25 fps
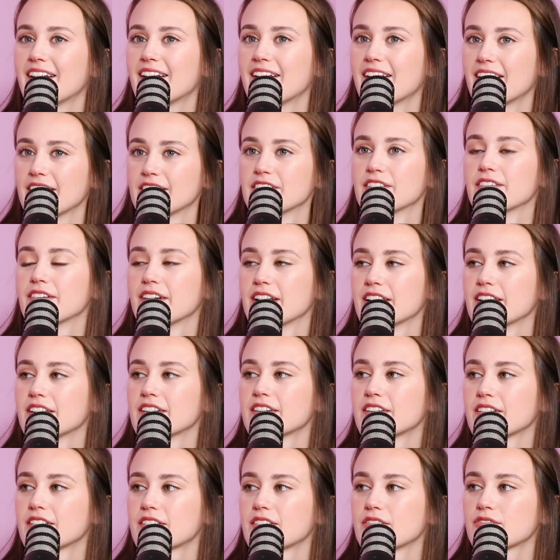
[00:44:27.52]

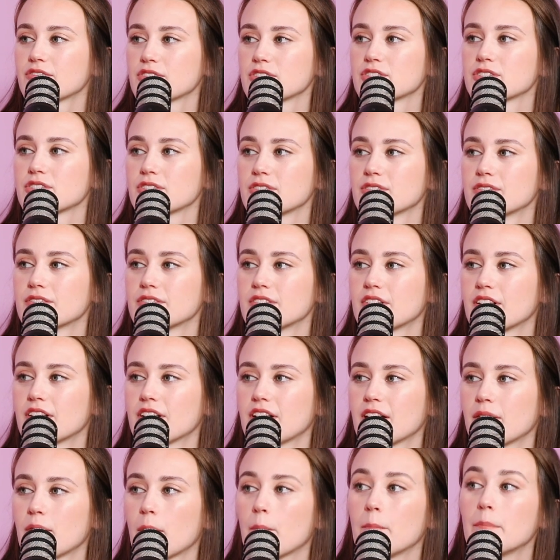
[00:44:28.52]
Underrated, for sure.
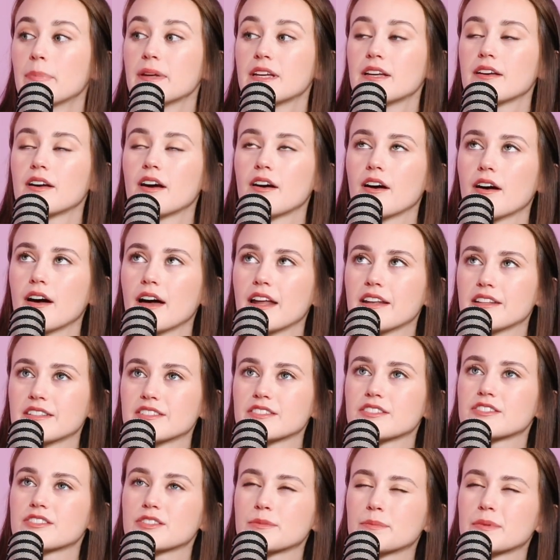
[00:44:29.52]
And this
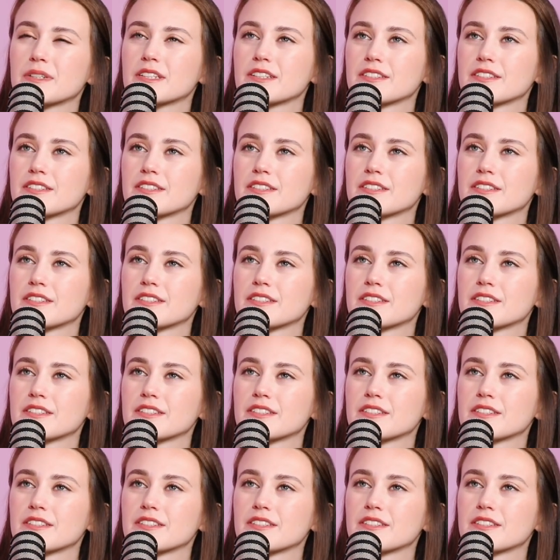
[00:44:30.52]
is because...